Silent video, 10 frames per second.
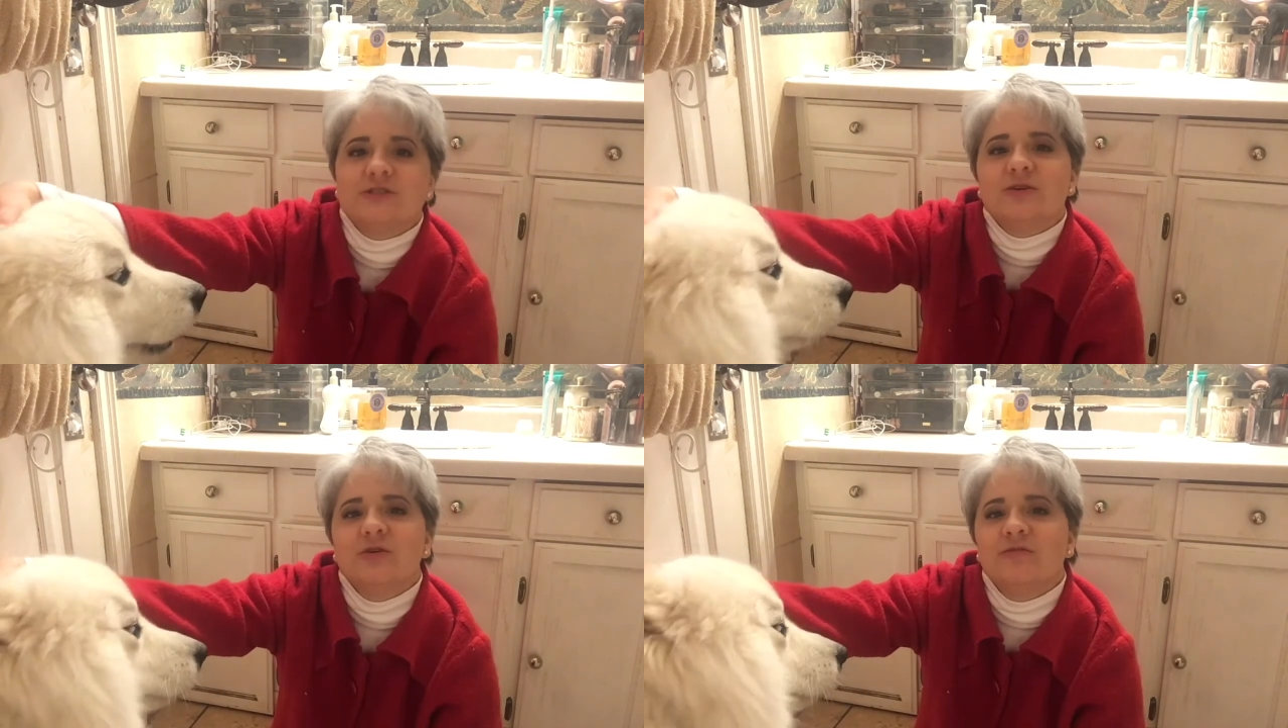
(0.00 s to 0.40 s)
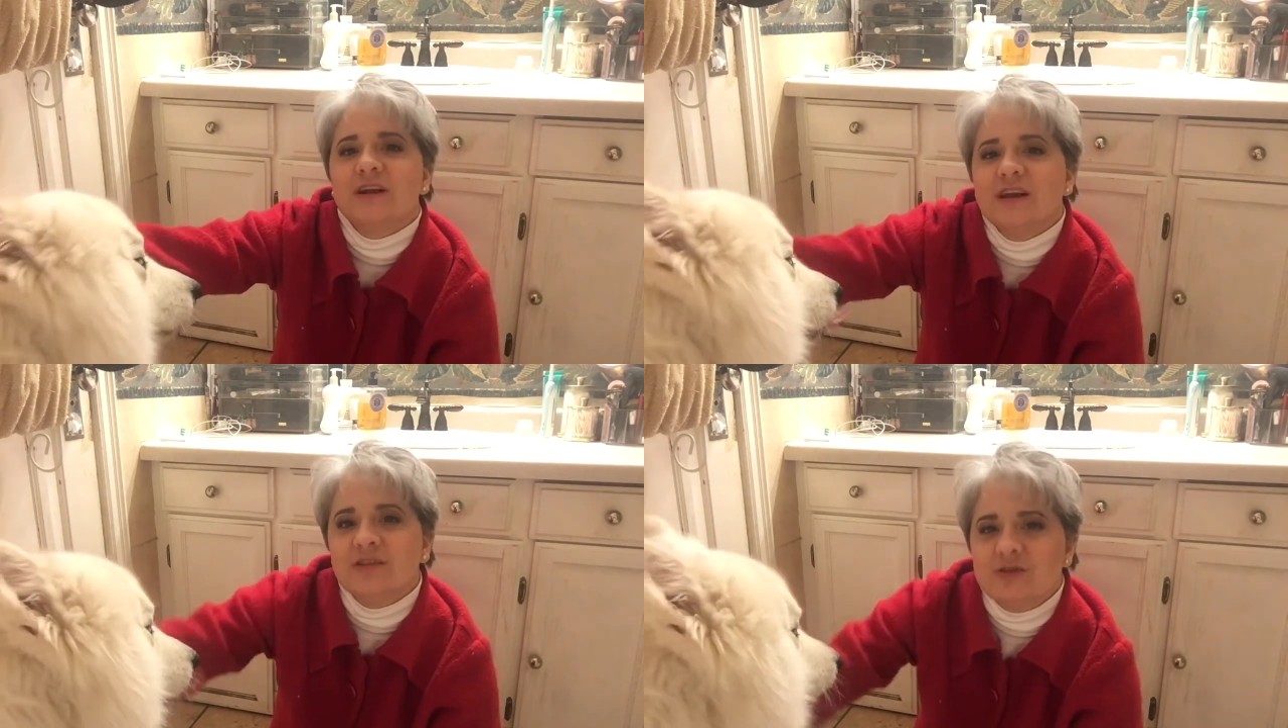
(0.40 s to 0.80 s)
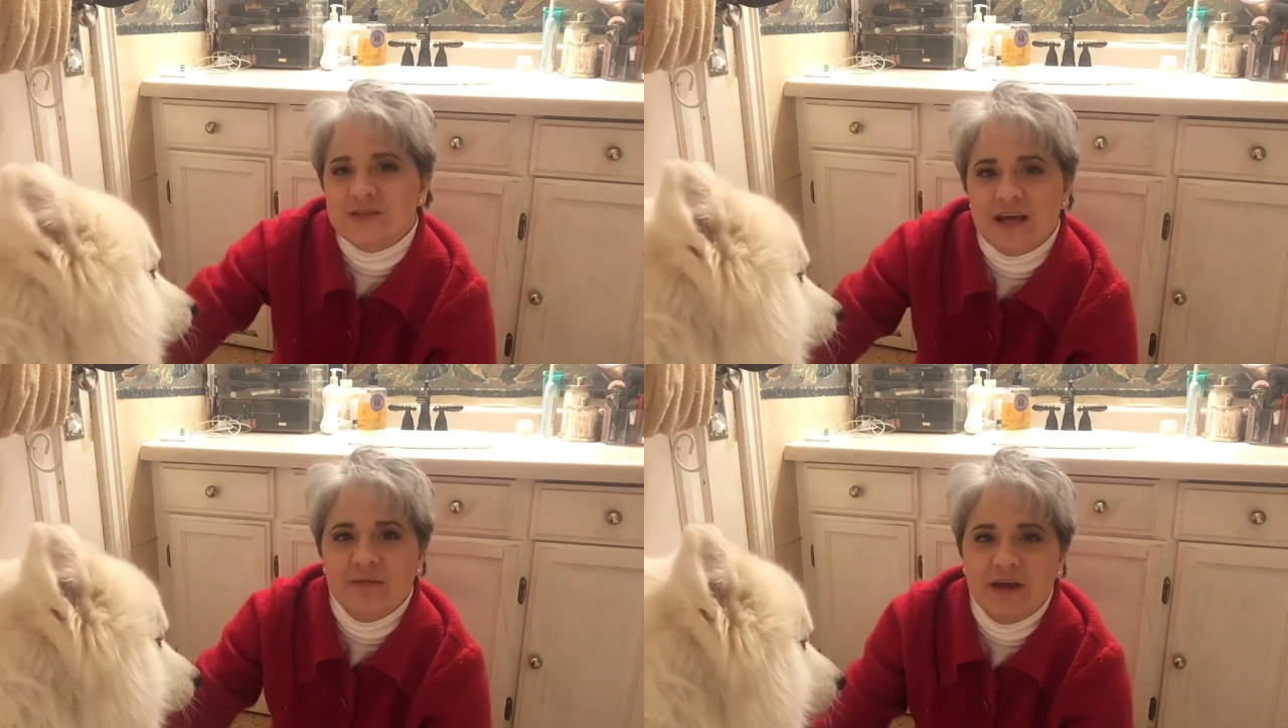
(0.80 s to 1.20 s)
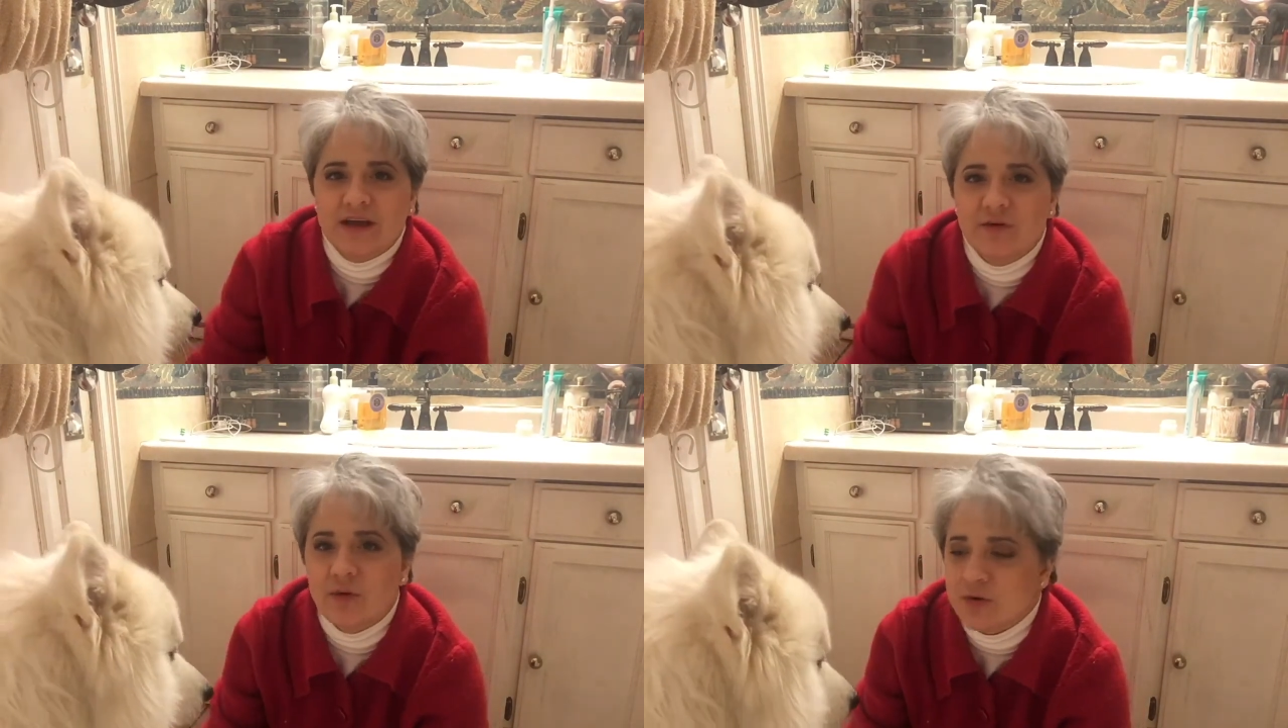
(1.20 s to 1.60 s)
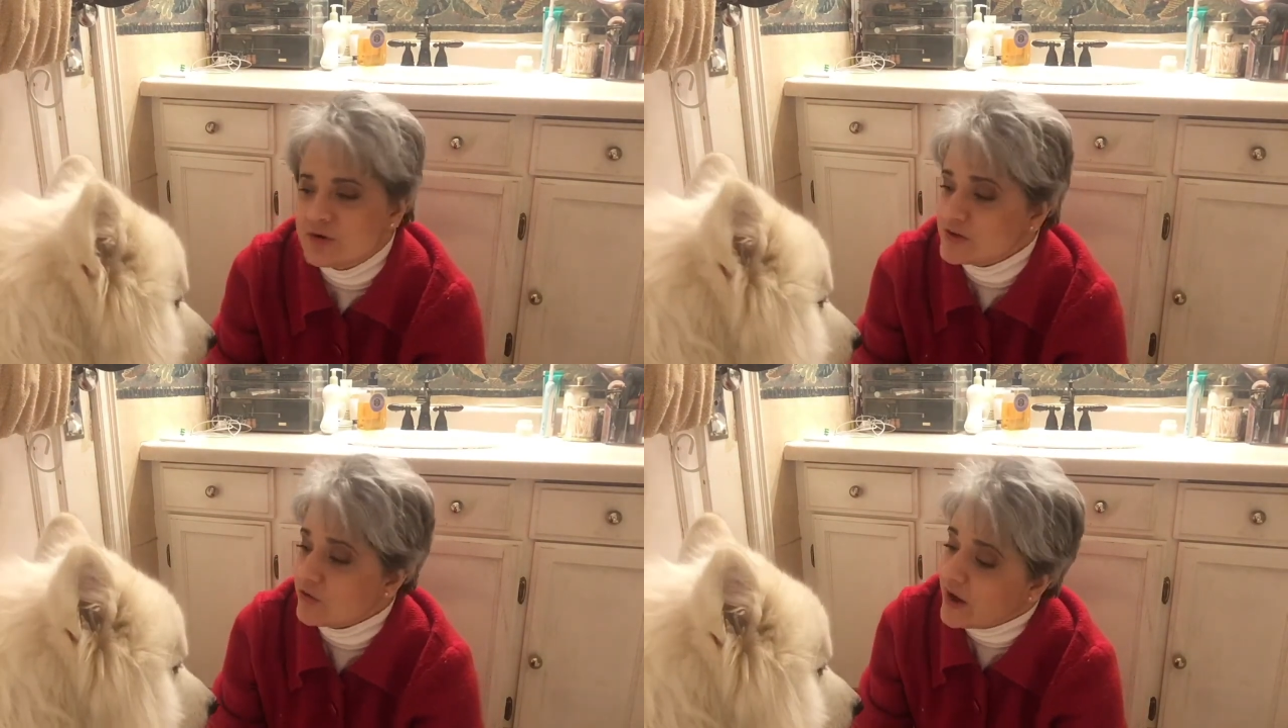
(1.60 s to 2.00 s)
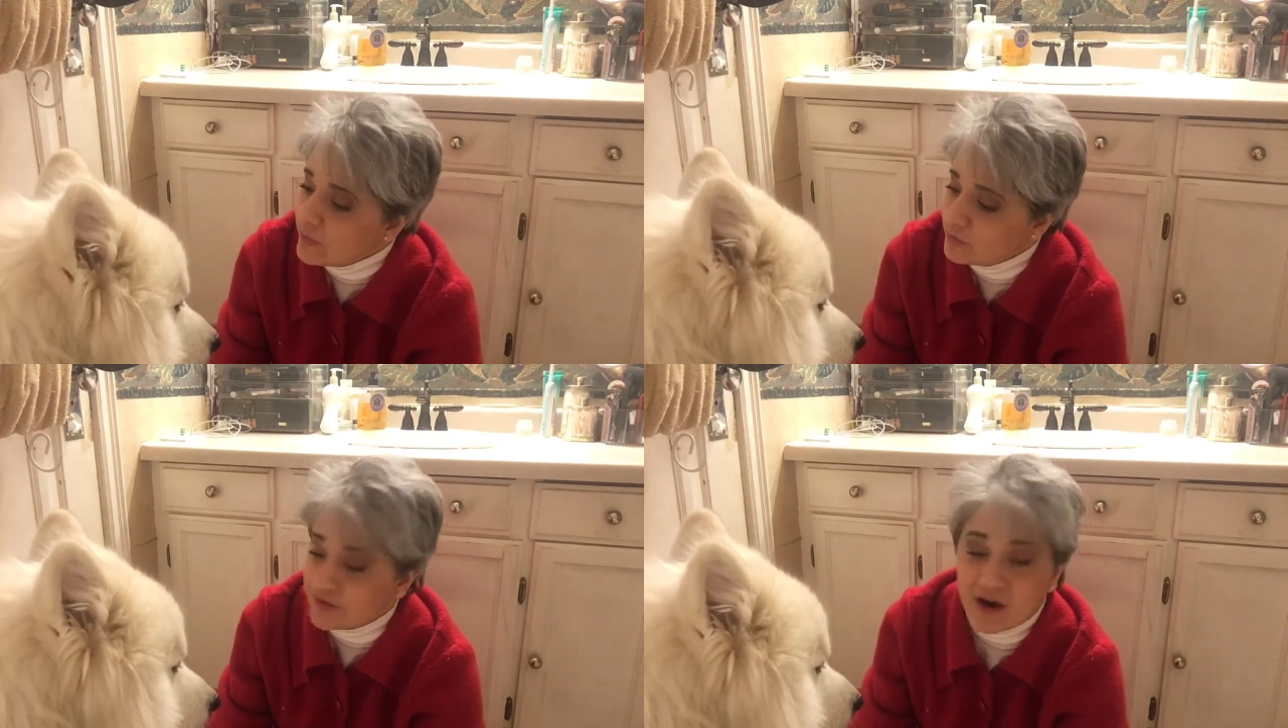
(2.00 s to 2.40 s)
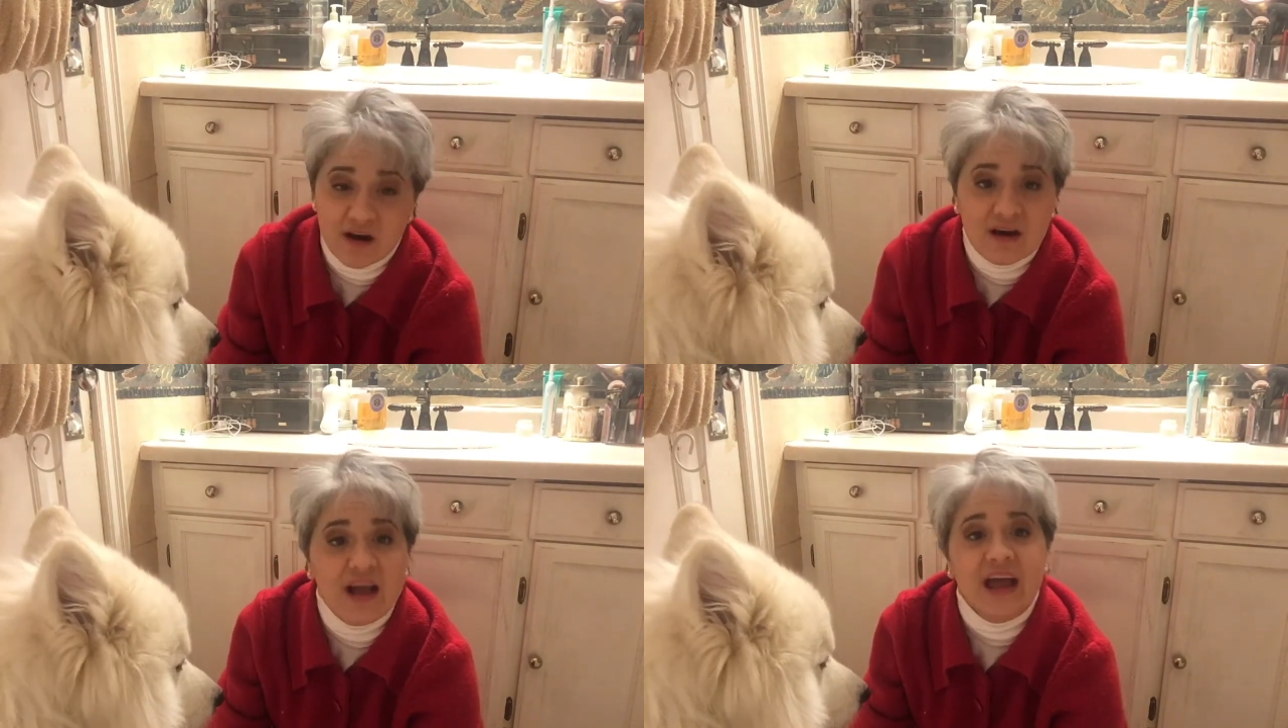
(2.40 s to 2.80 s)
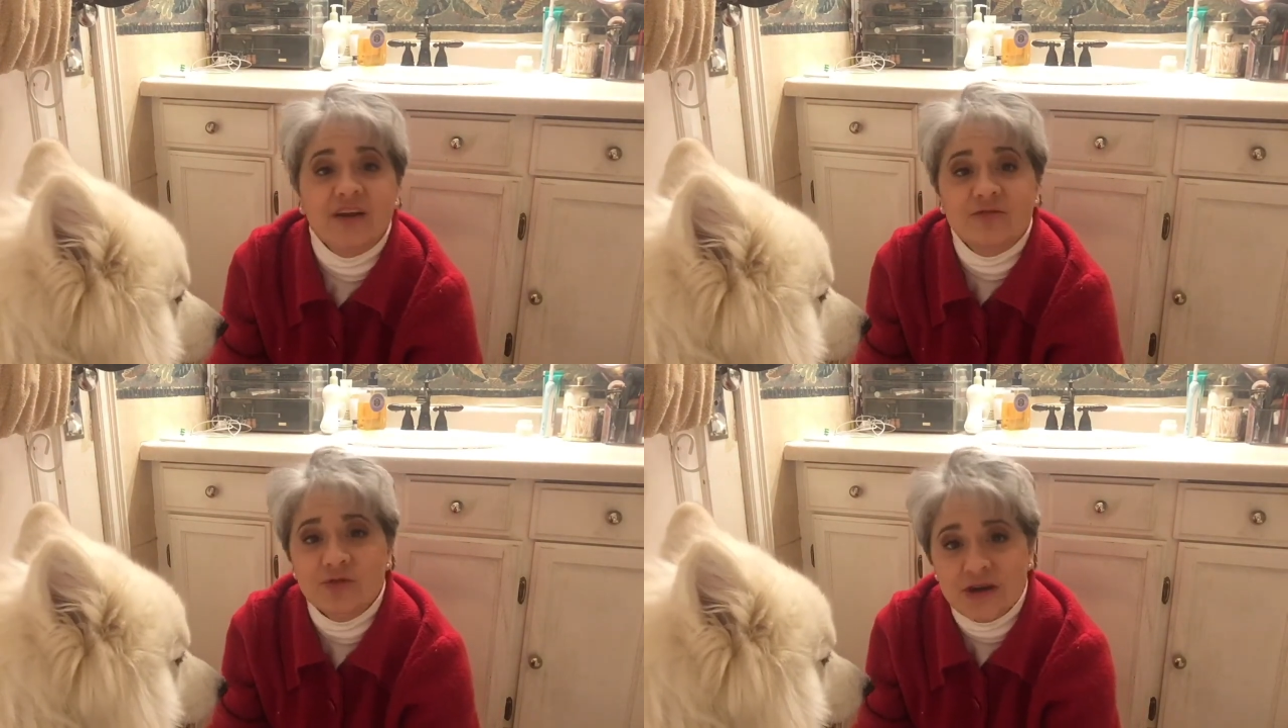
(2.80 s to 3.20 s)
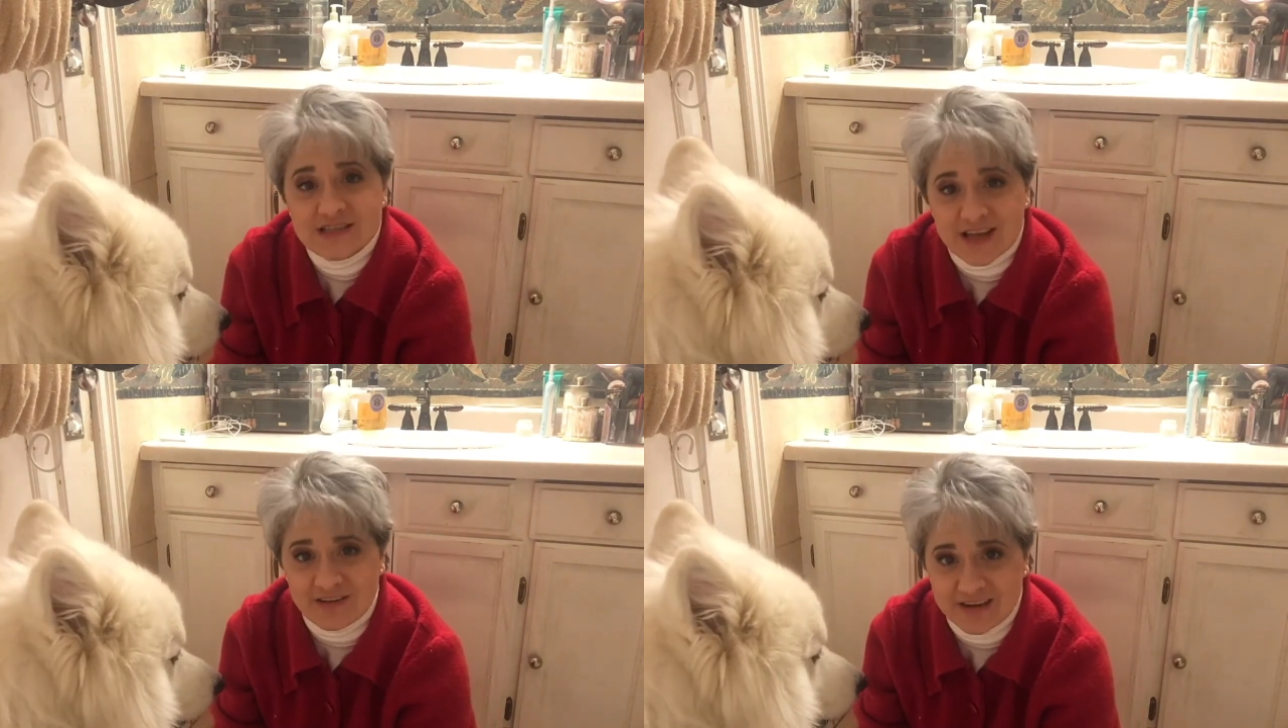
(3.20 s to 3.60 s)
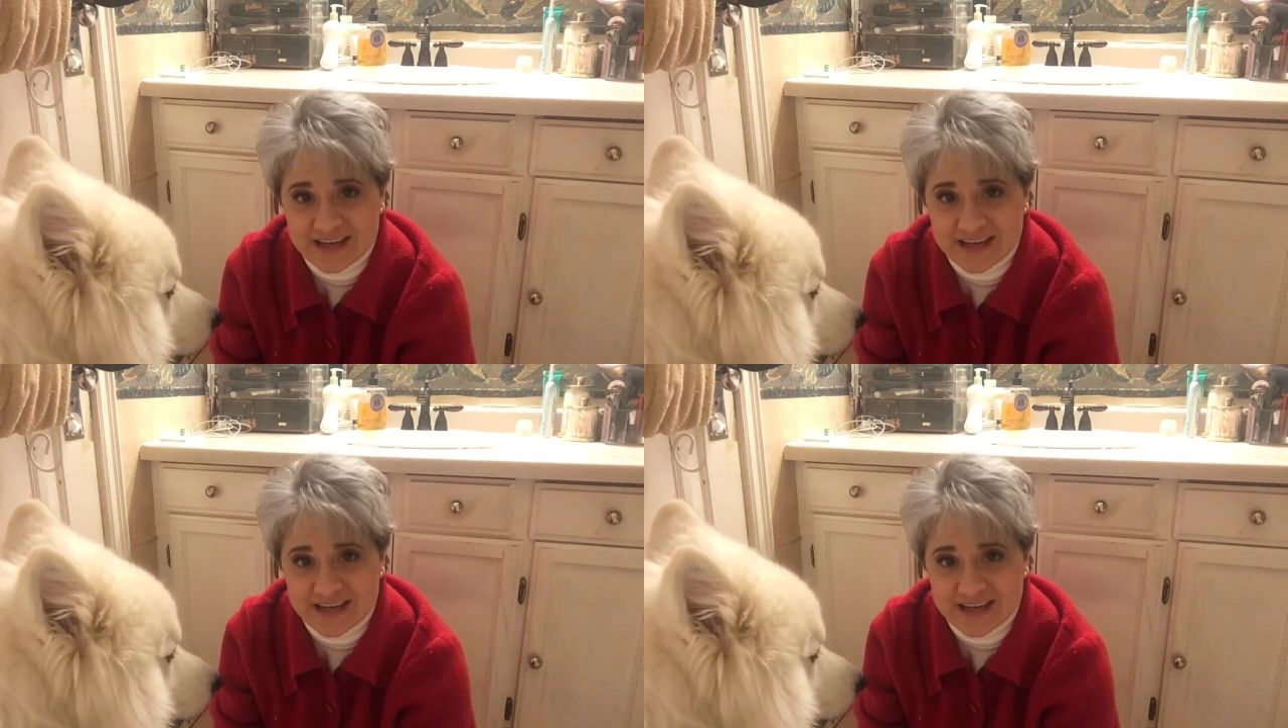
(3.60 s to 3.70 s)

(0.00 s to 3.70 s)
So if any other Samoyed owners are out there, and if you guys have